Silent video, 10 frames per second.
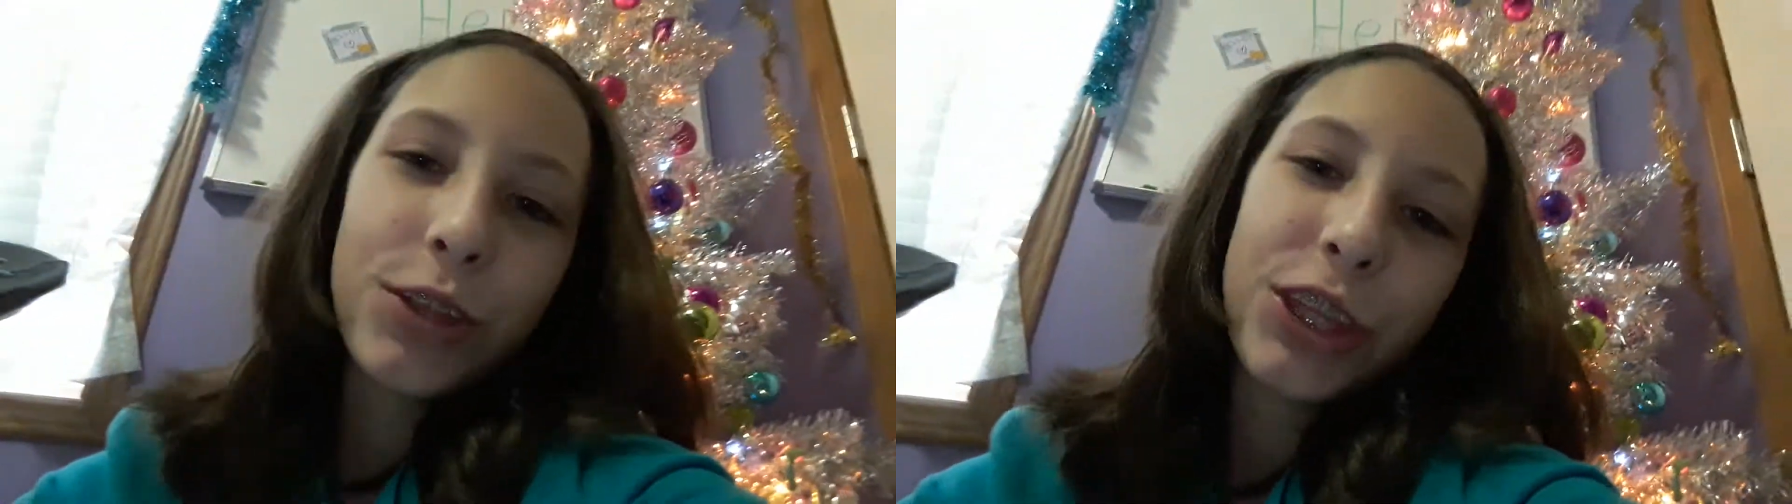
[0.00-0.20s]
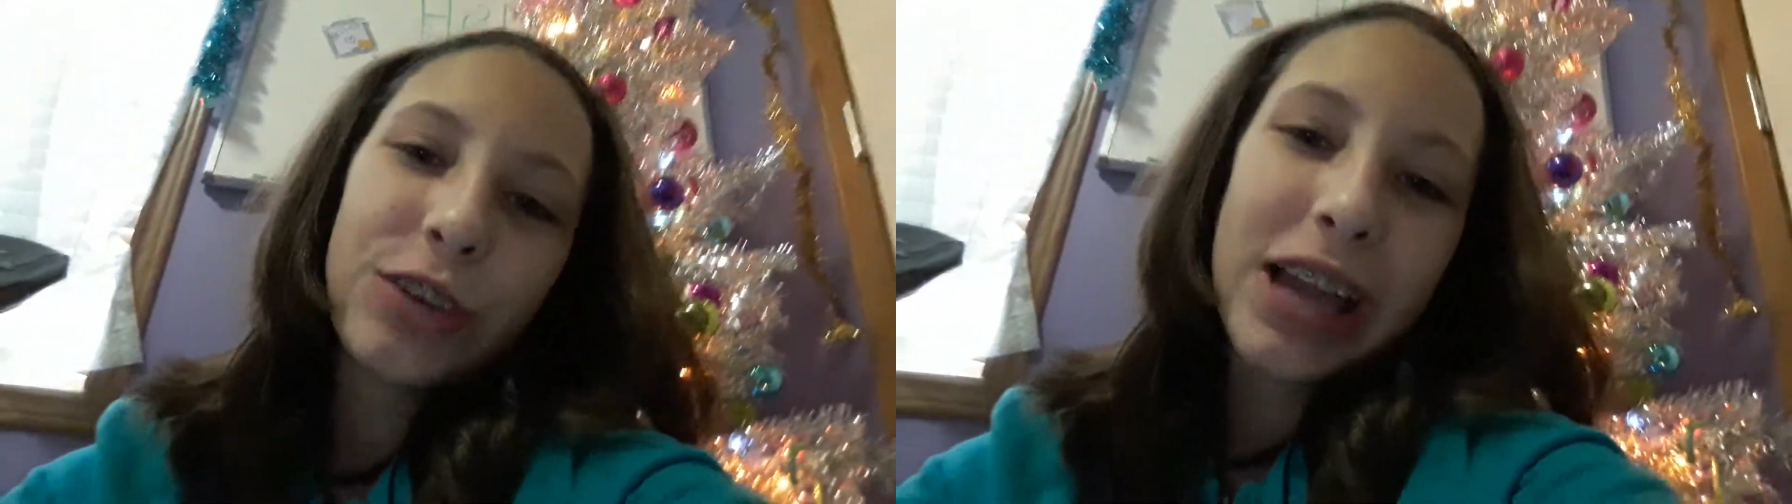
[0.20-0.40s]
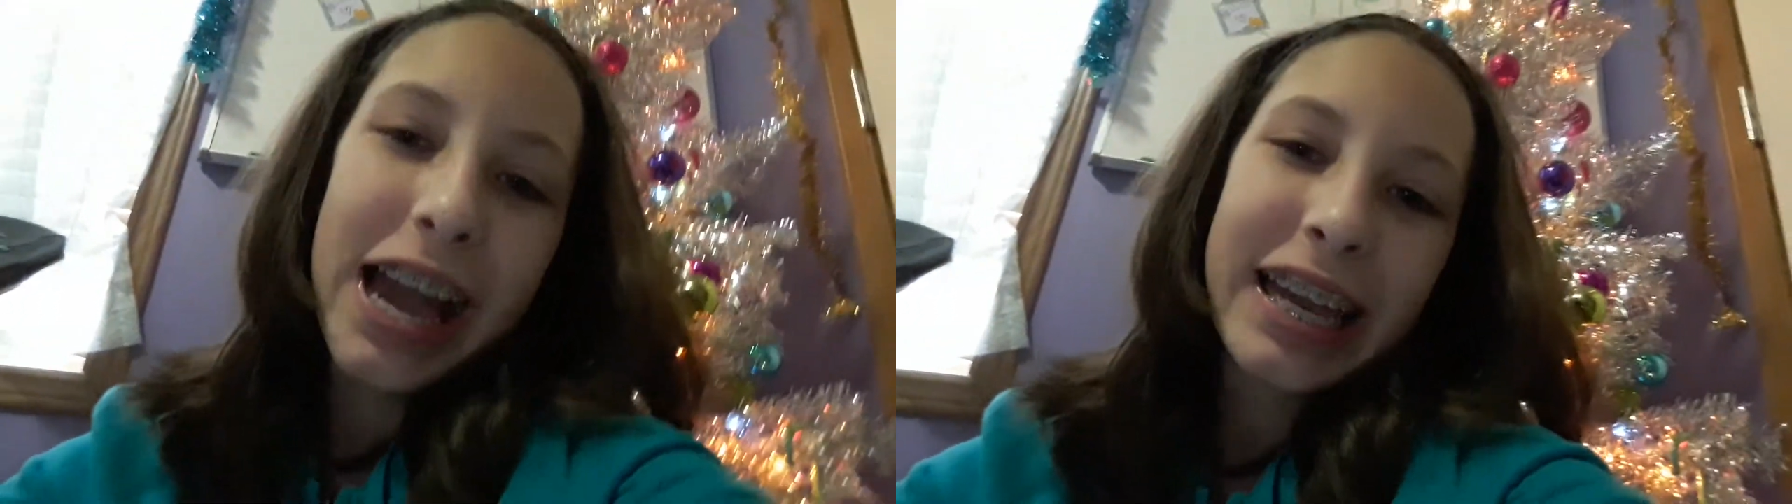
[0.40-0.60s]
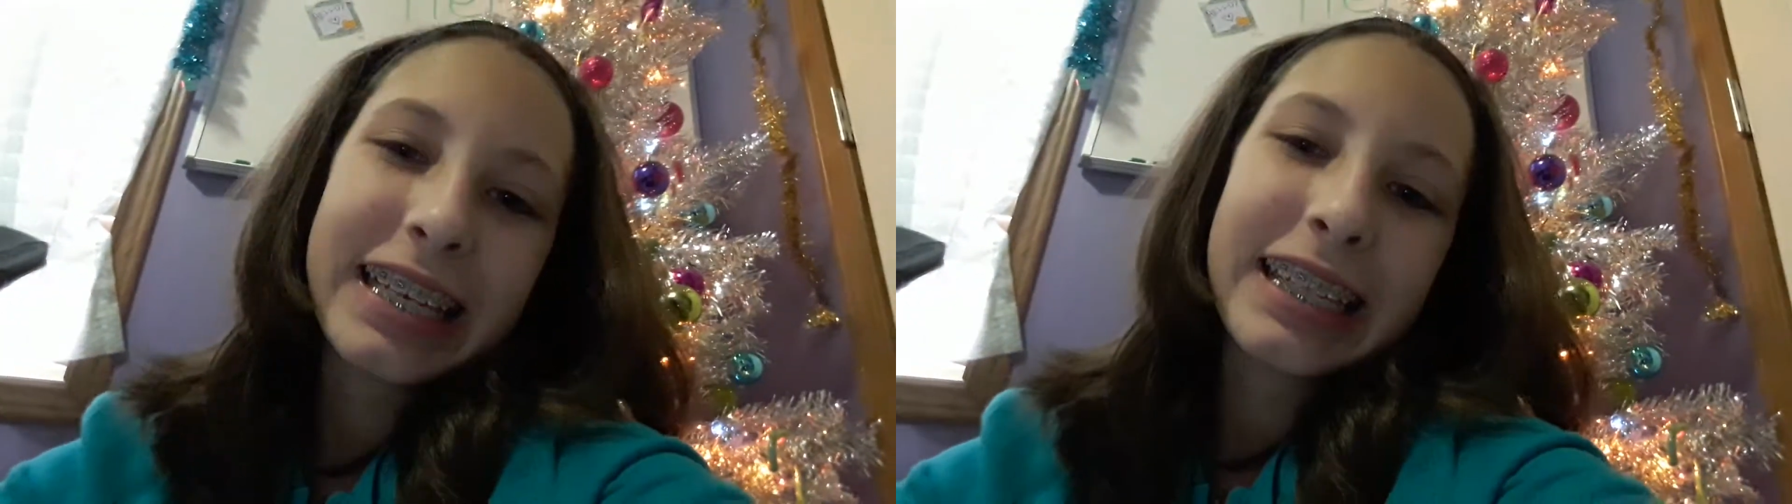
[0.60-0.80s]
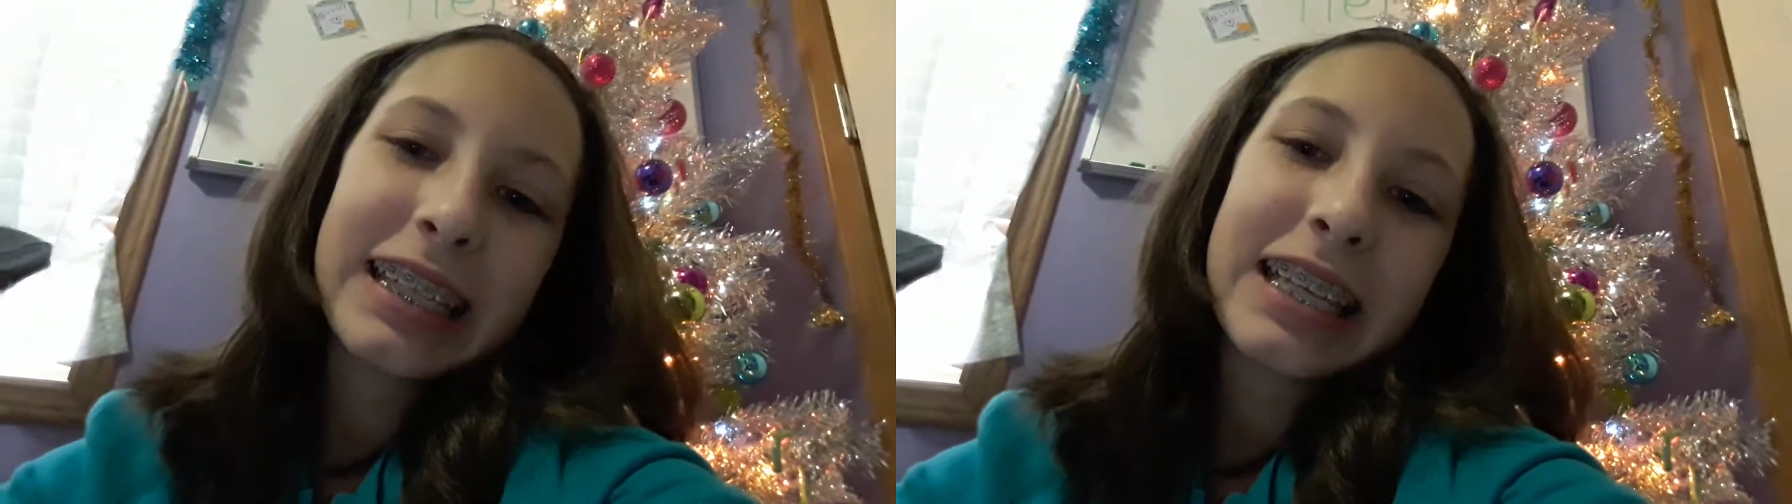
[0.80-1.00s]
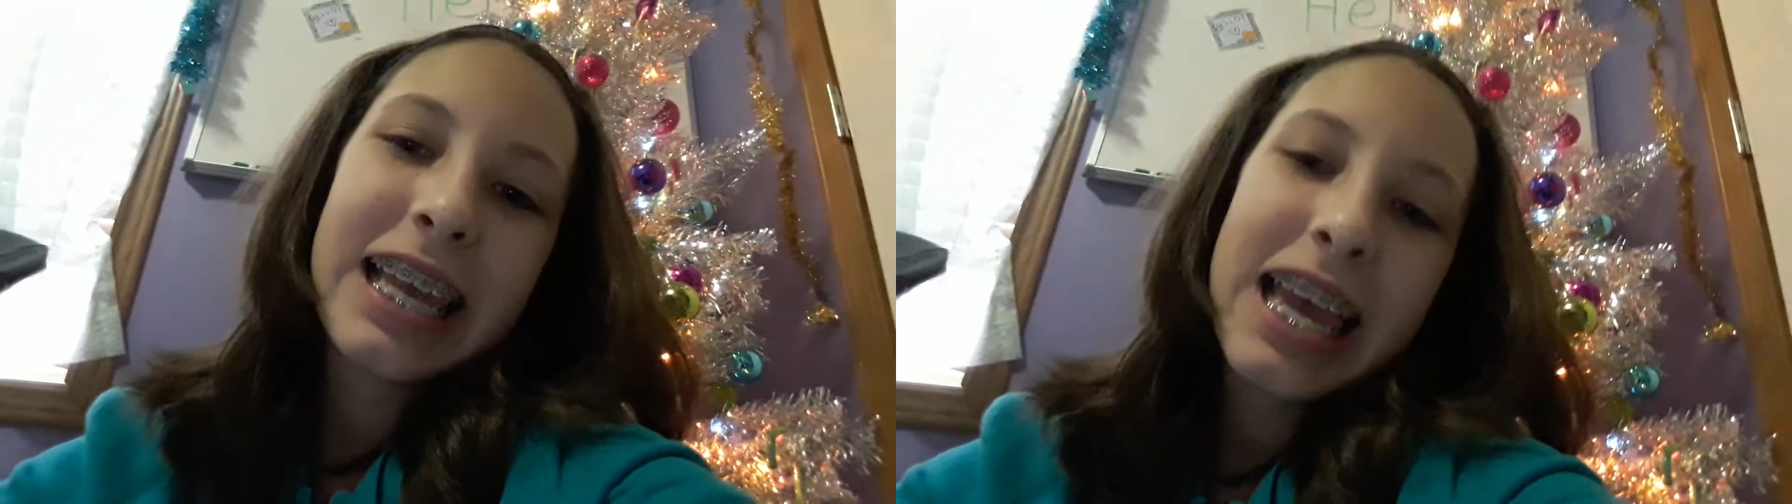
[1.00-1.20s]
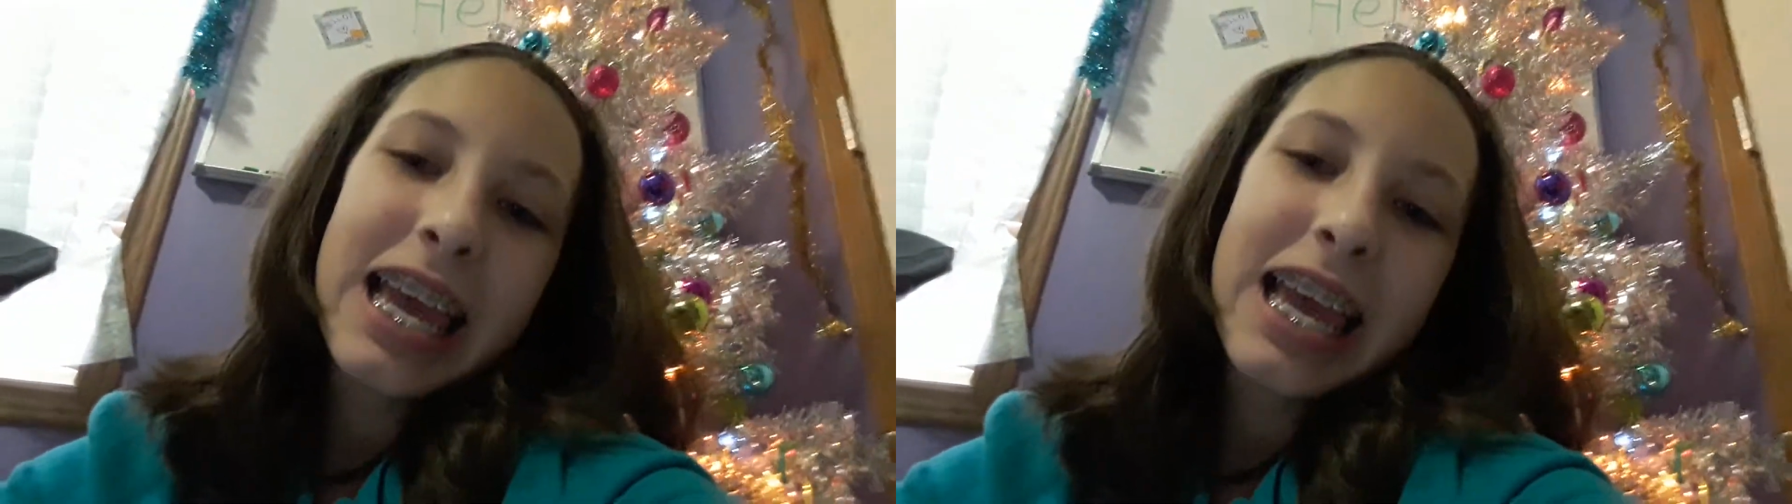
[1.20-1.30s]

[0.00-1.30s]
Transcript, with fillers: with you guys